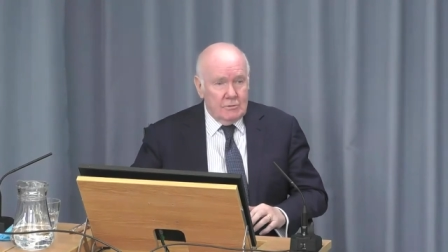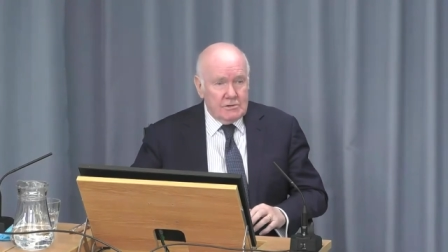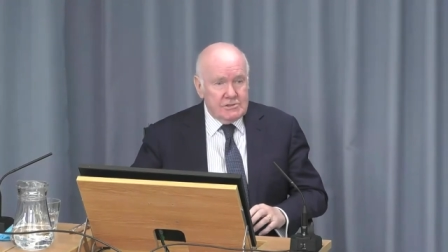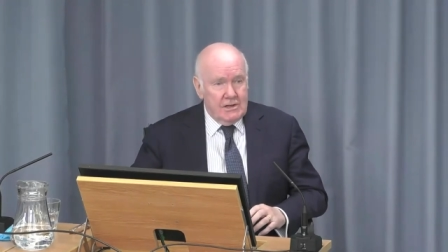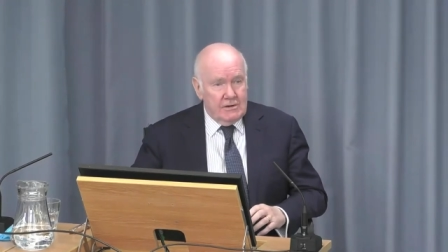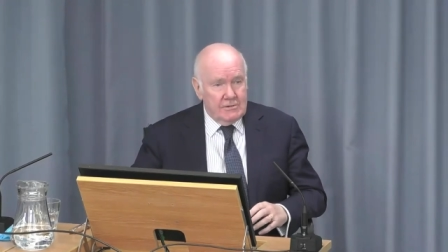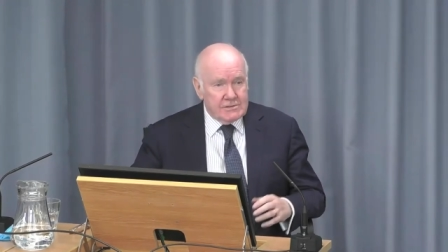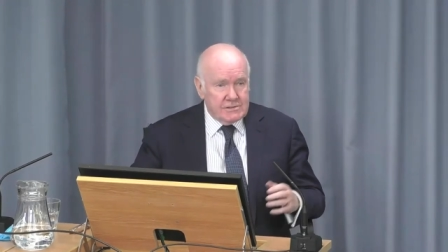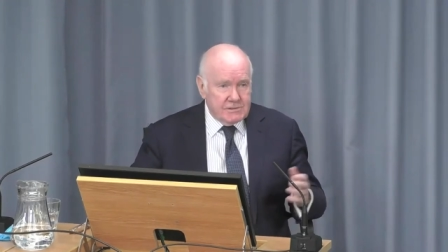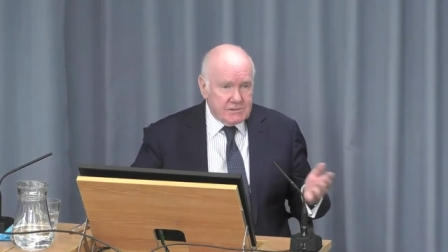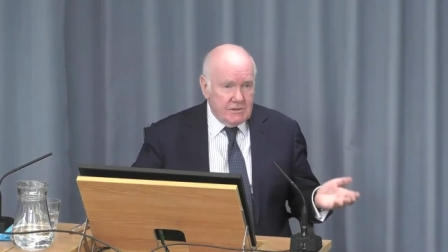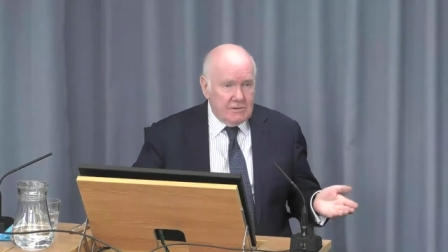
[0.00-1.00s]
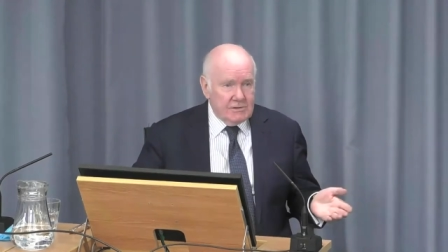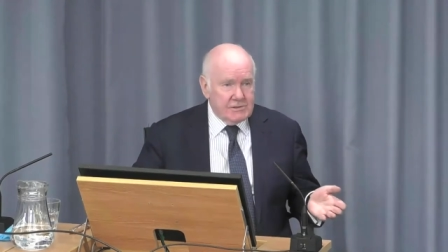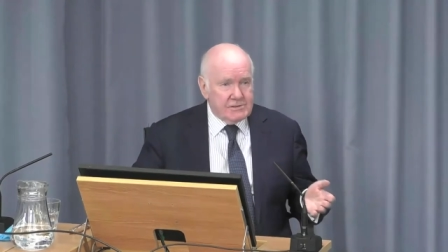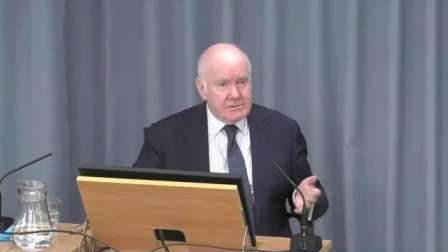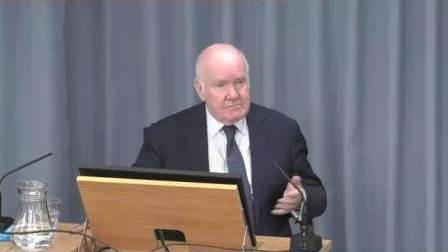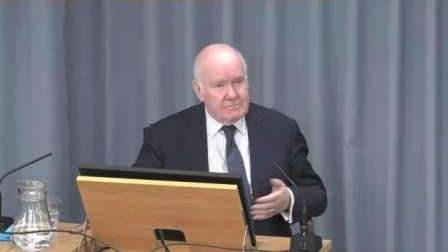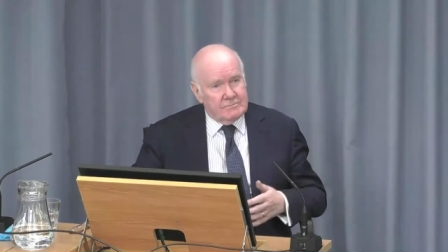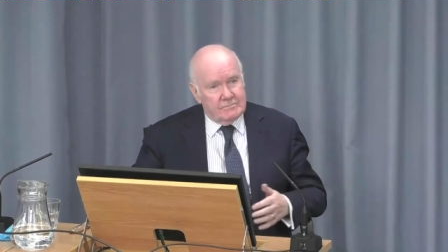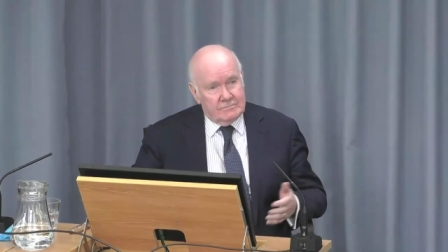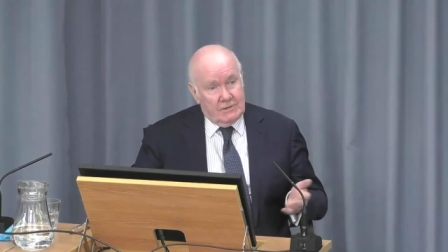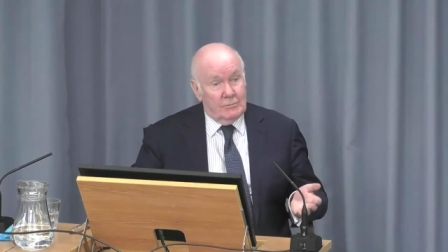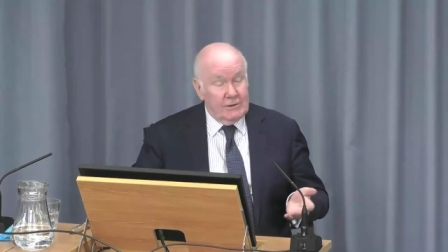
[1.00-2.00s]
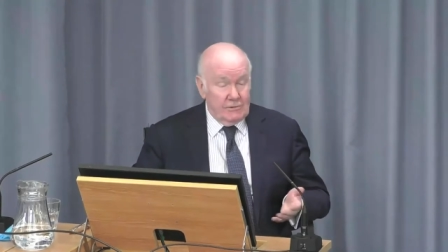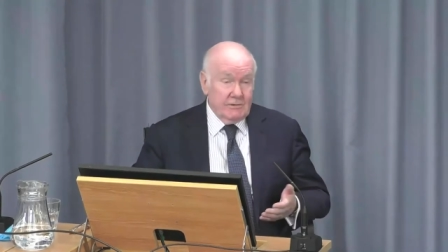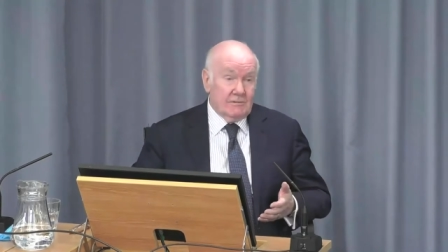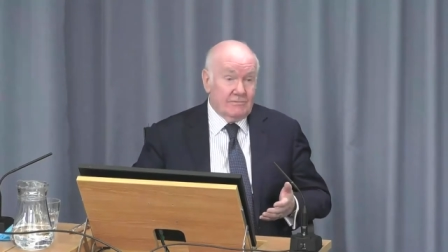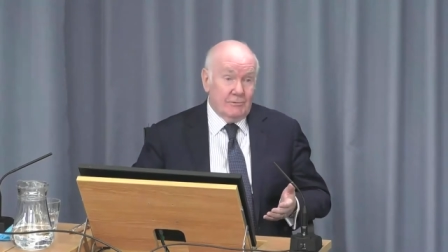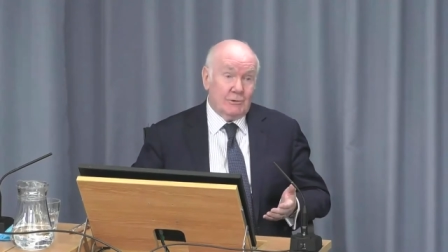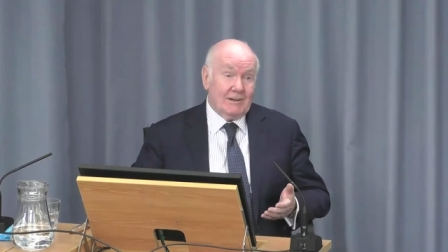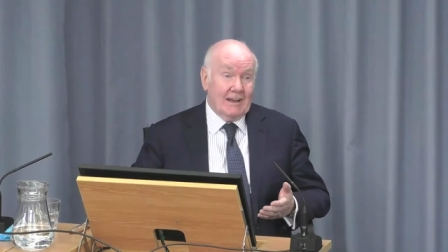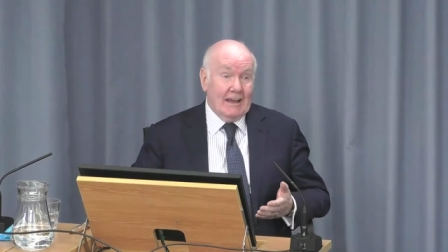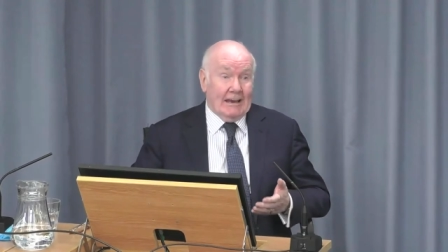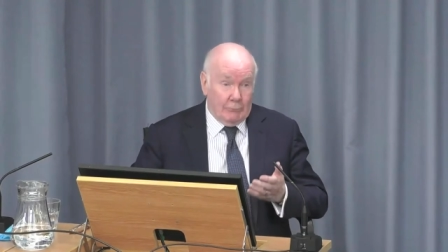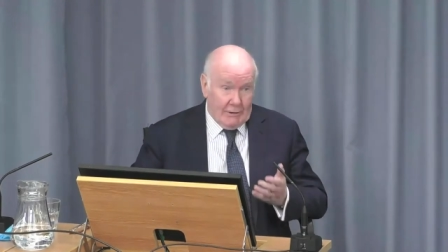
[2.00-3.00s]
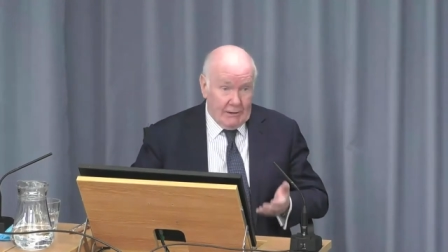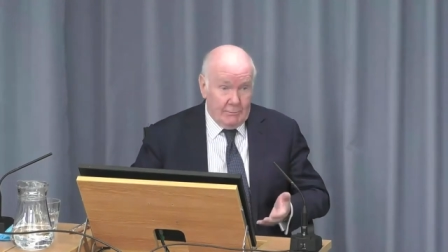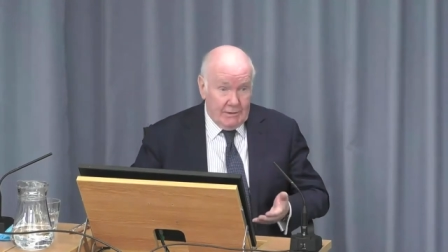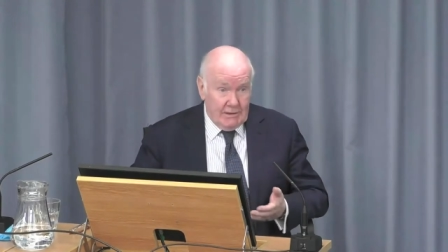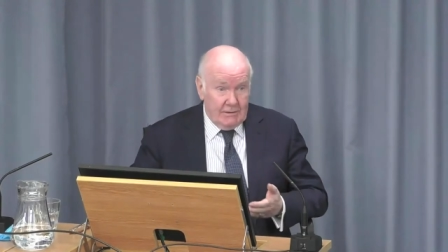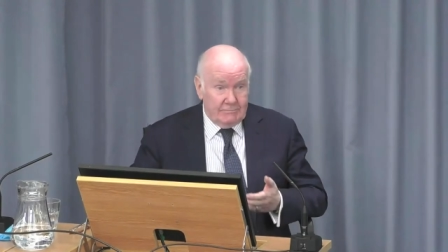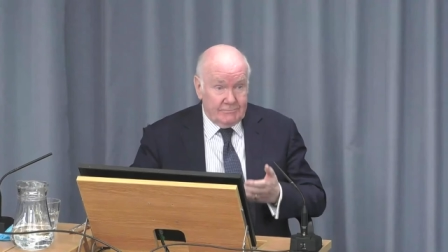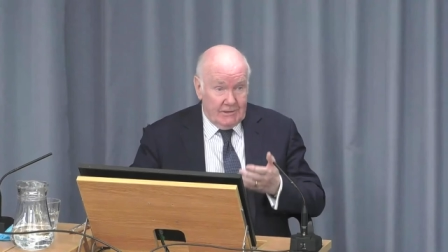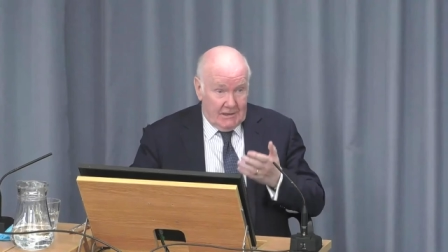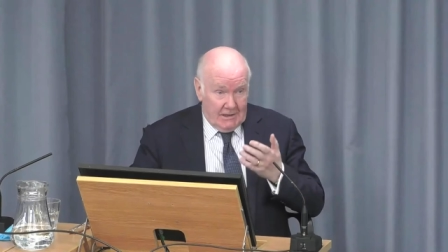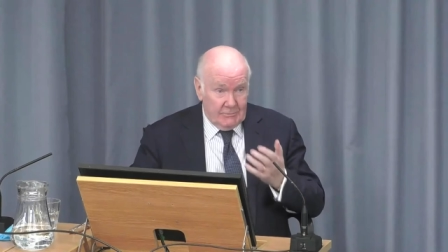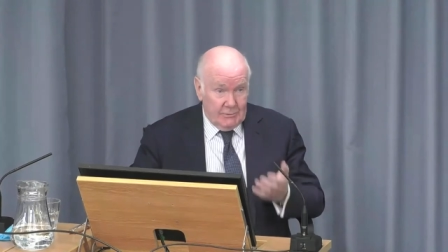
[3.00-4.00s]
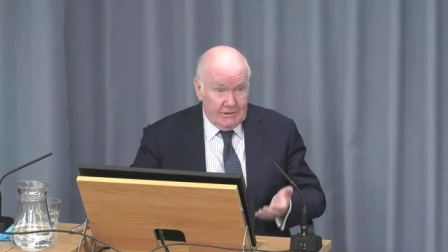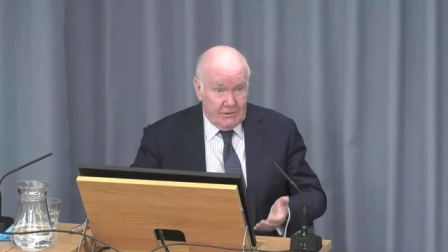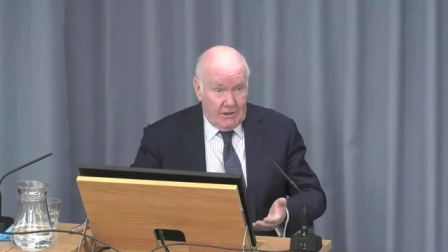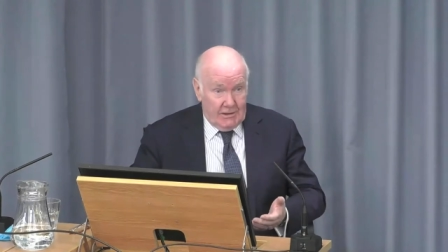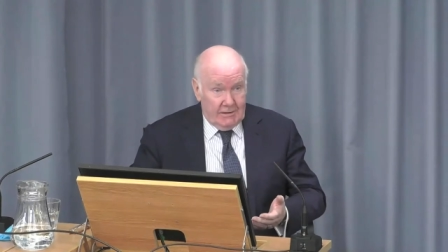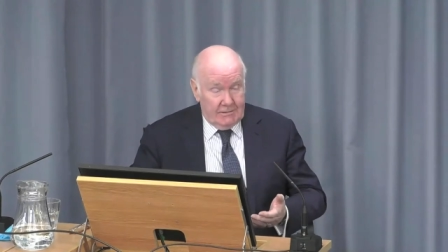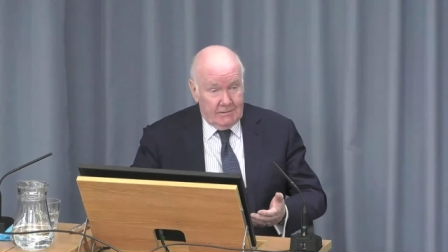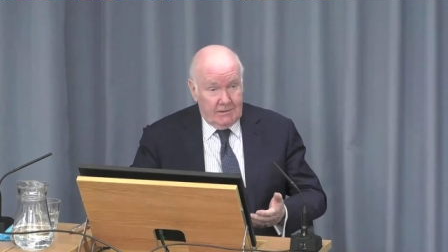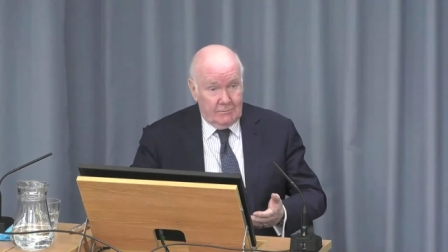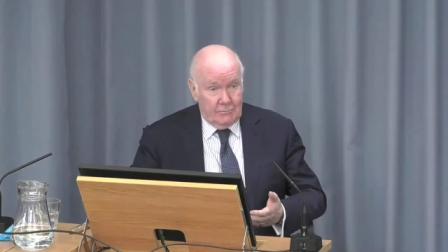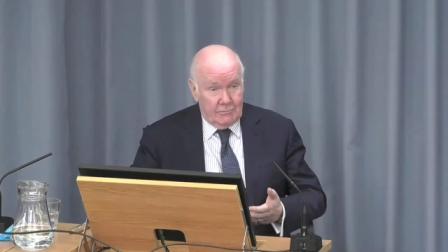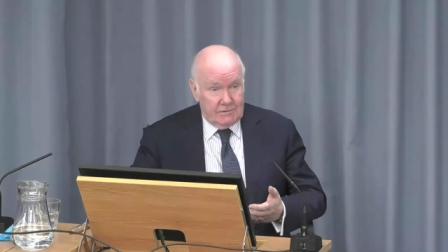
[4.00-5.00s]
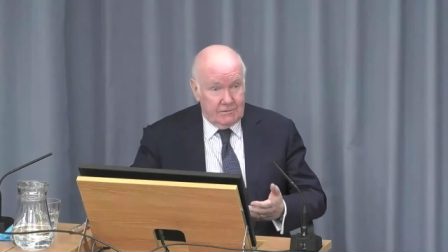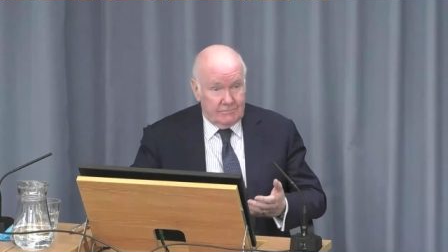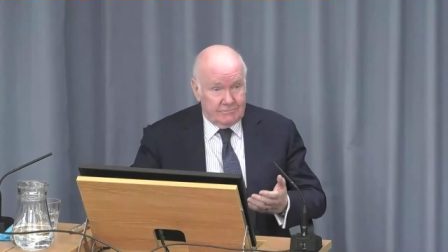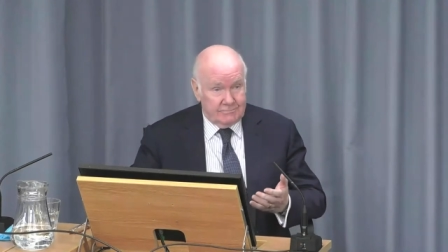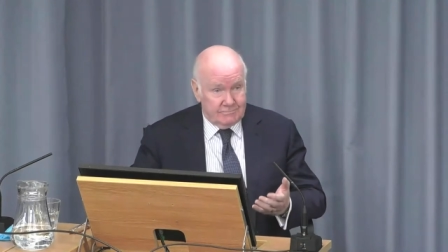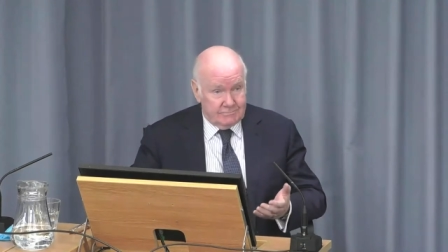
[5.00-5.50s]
more generous than the Scots, well, we couldn't afford it anyway, but if had we done, it would have